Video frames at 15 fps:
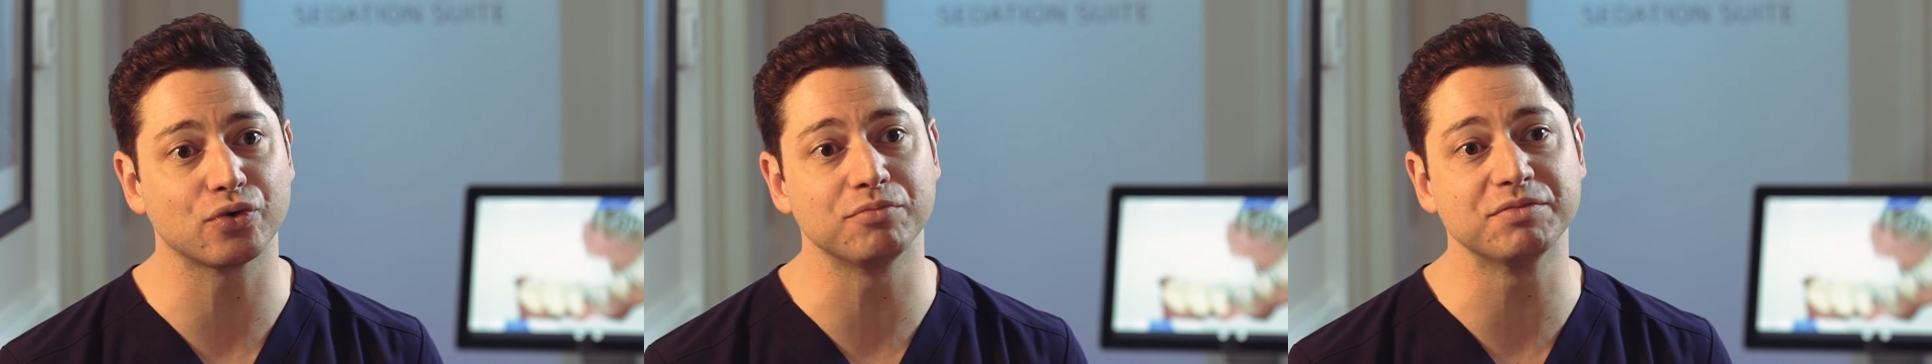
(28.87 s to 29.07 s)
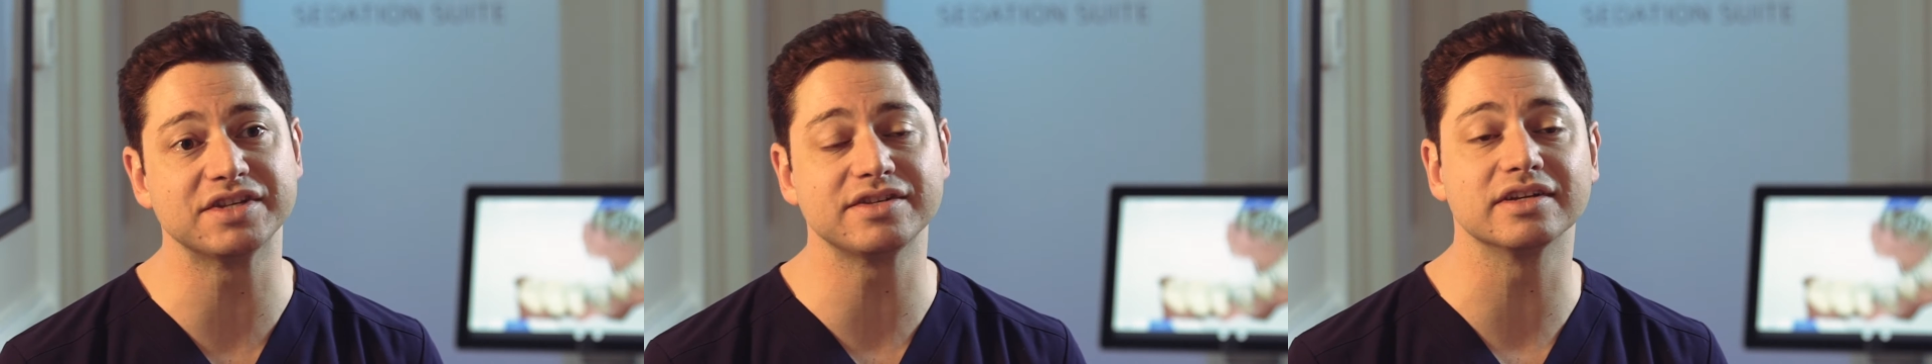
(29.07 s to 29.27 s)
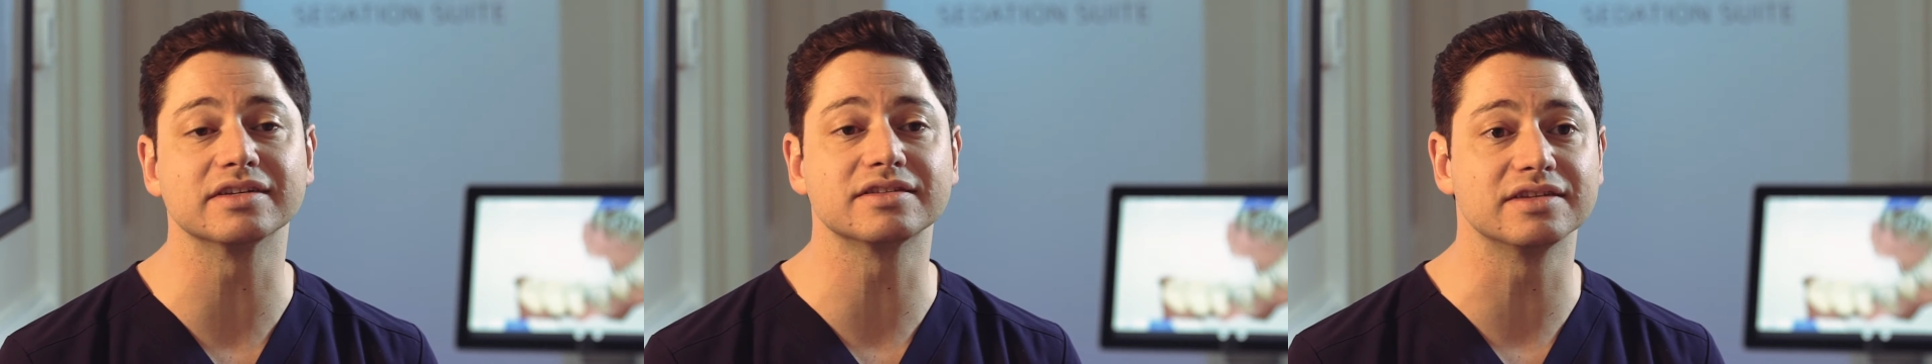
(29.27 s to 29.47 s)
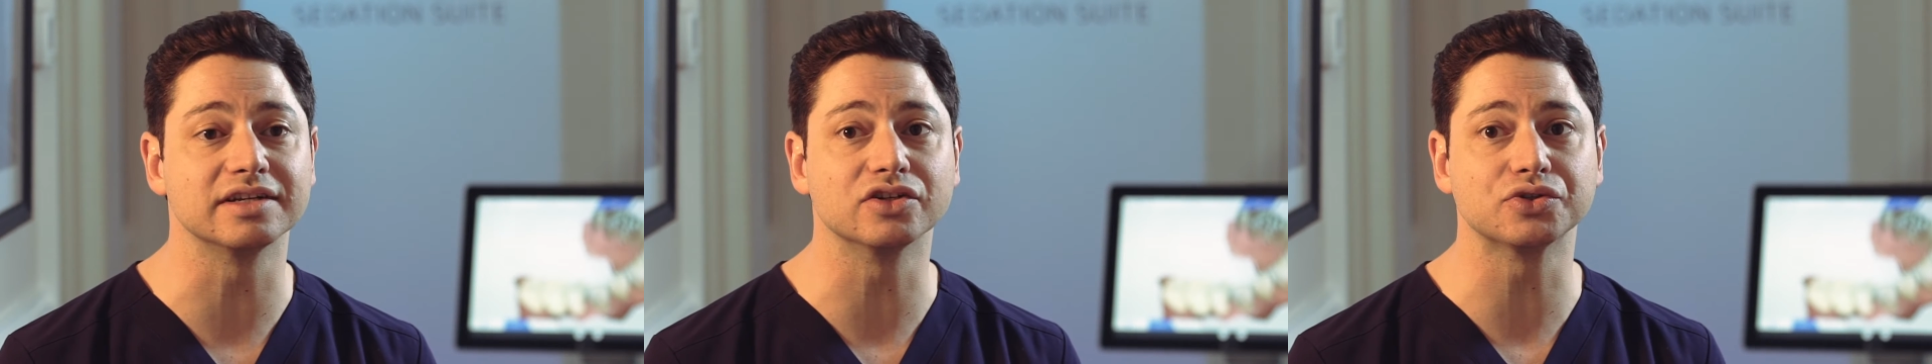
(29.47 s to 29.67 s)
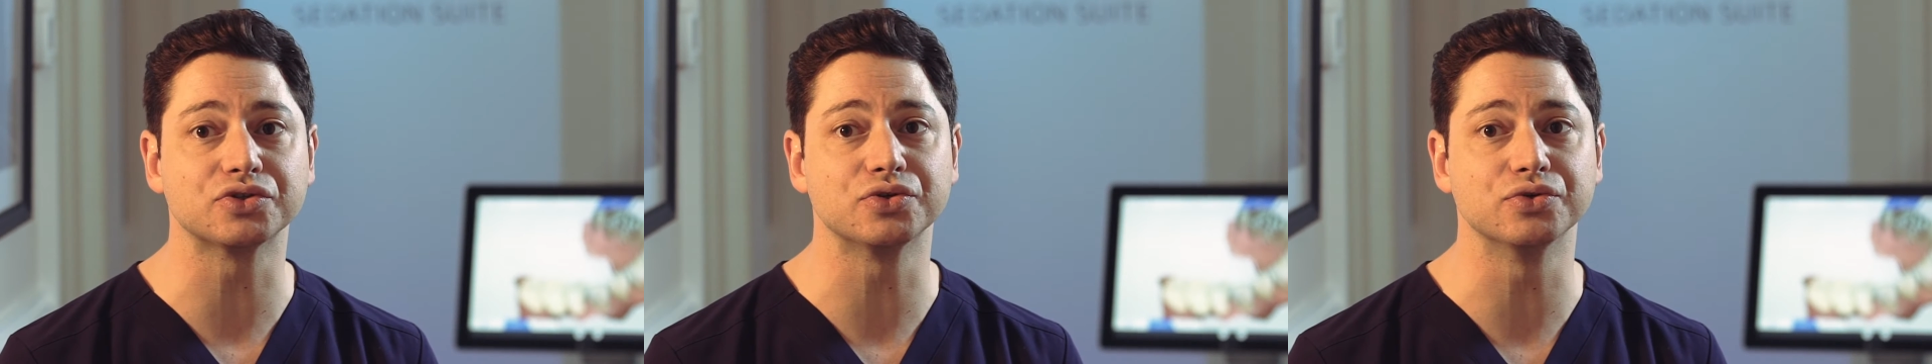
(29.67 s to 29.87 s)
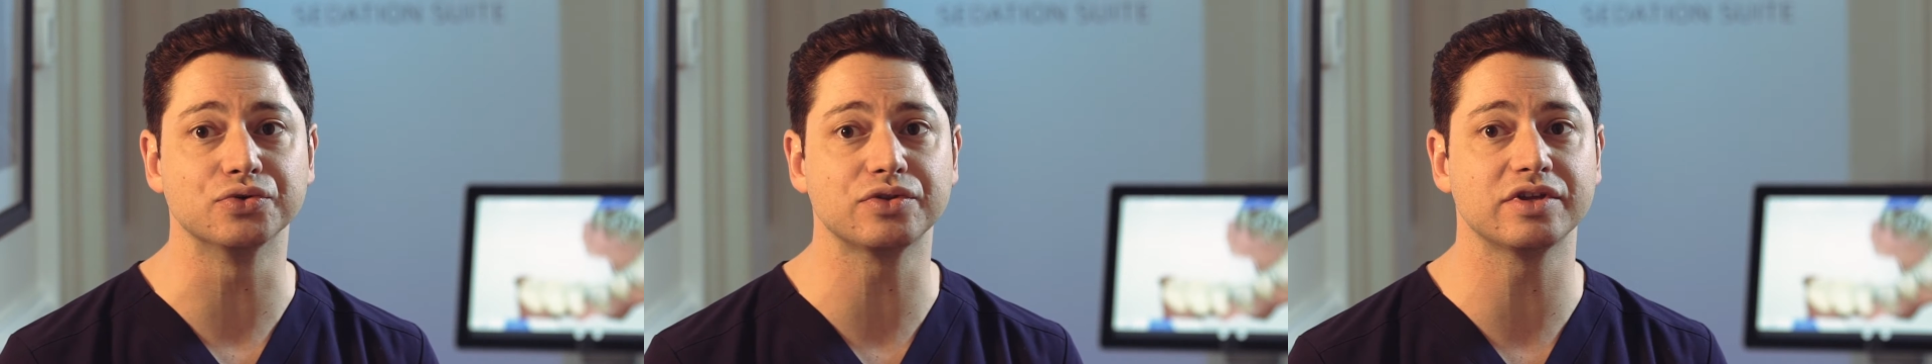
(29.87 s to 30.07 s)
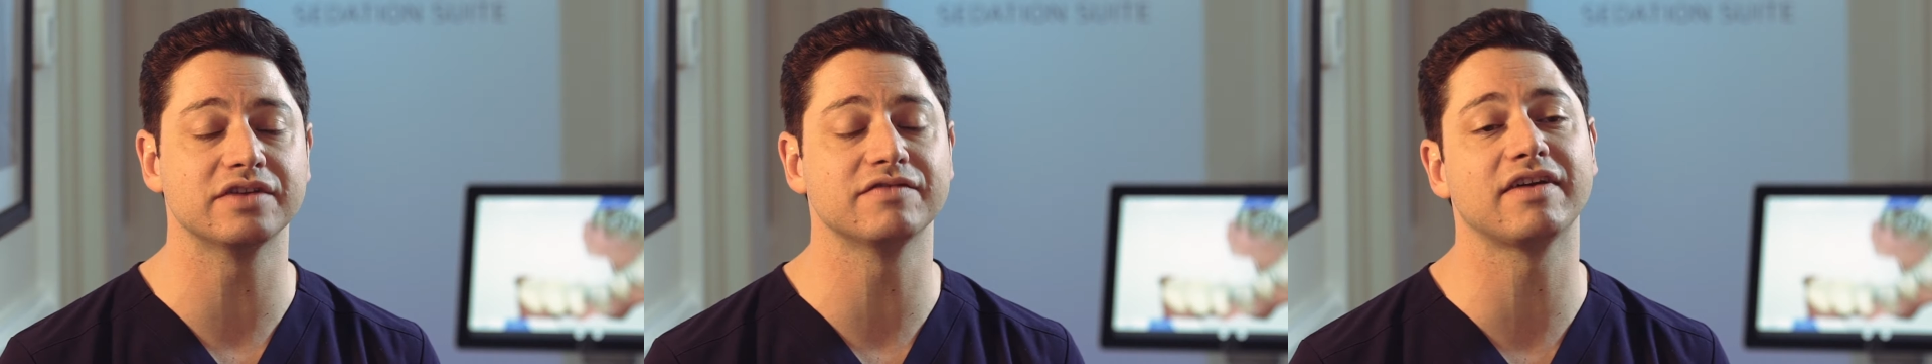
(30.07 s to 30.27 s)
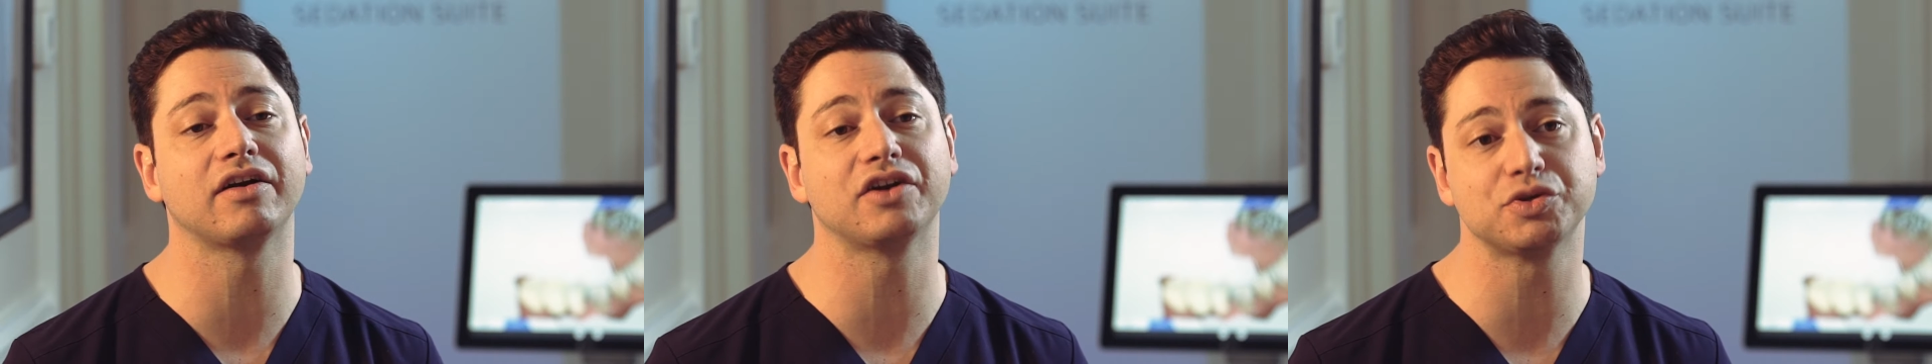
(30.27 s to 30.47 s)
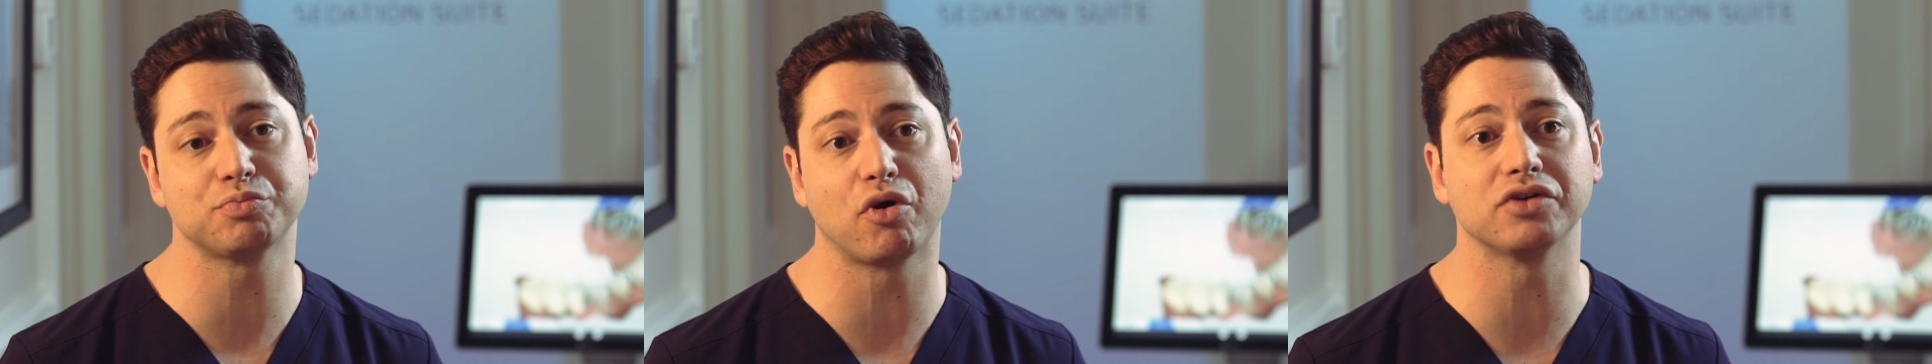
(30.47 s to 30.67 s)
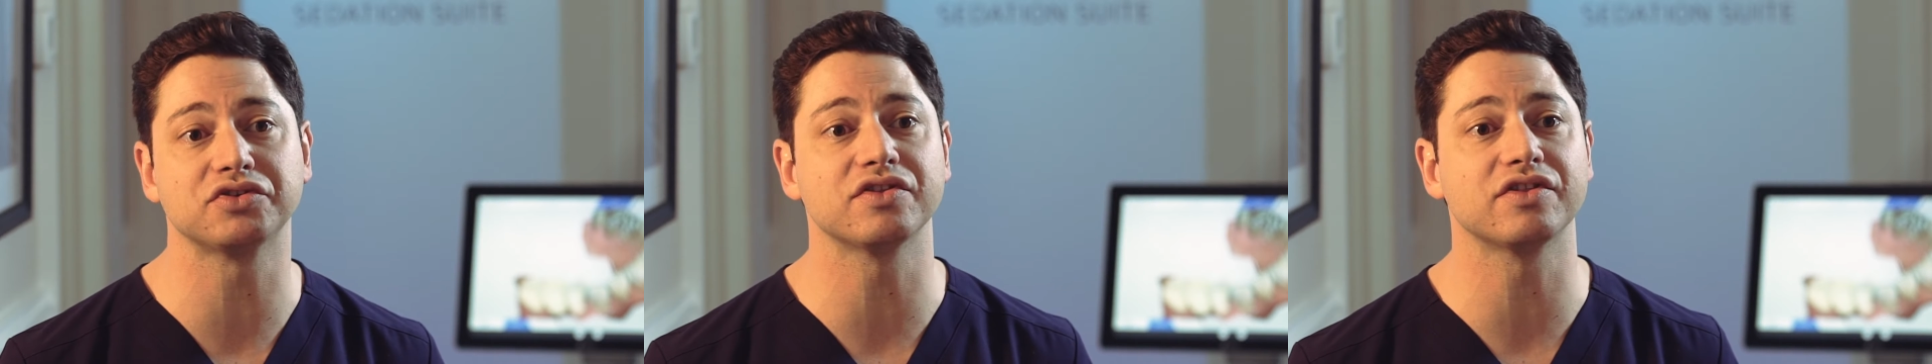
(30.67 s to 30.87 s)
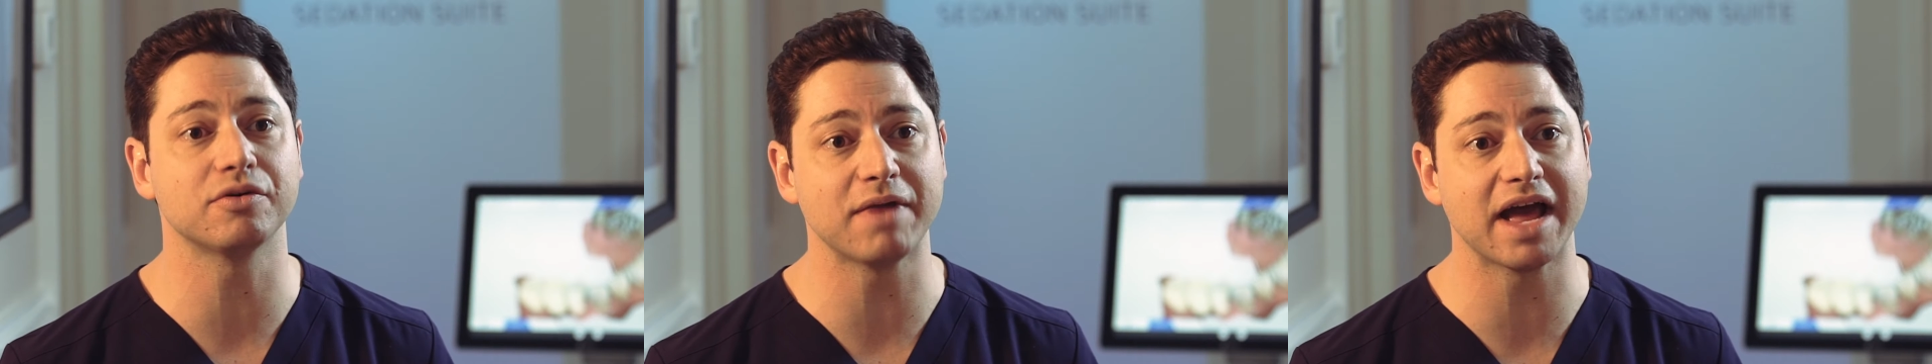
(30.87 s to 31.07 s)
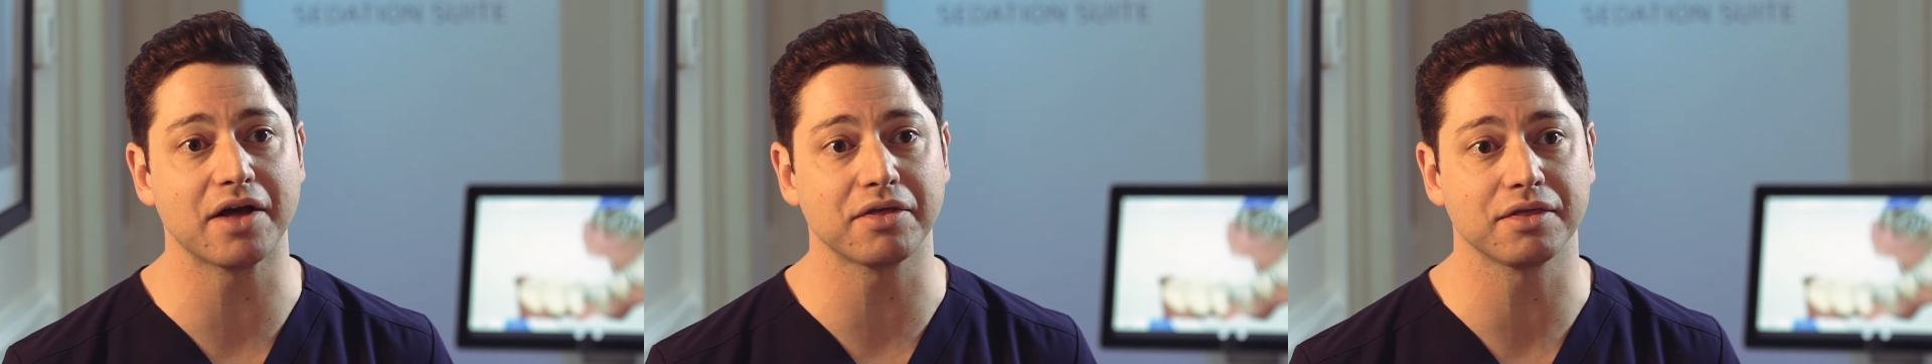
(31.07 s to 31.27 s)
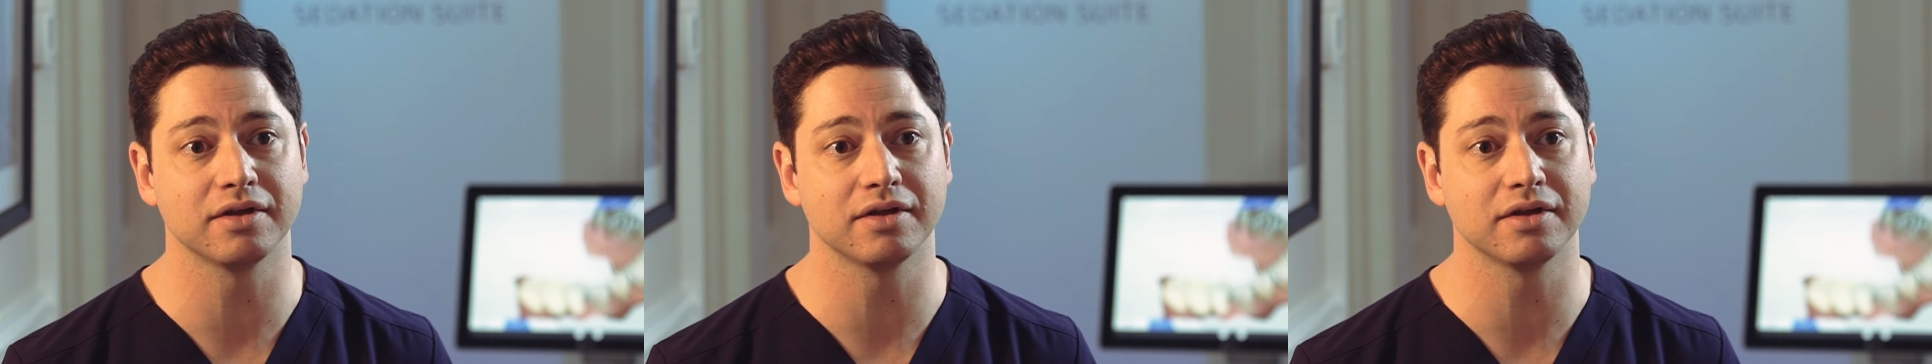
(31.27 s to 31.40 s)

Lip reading: missing a single tooth in various parts of their mouth.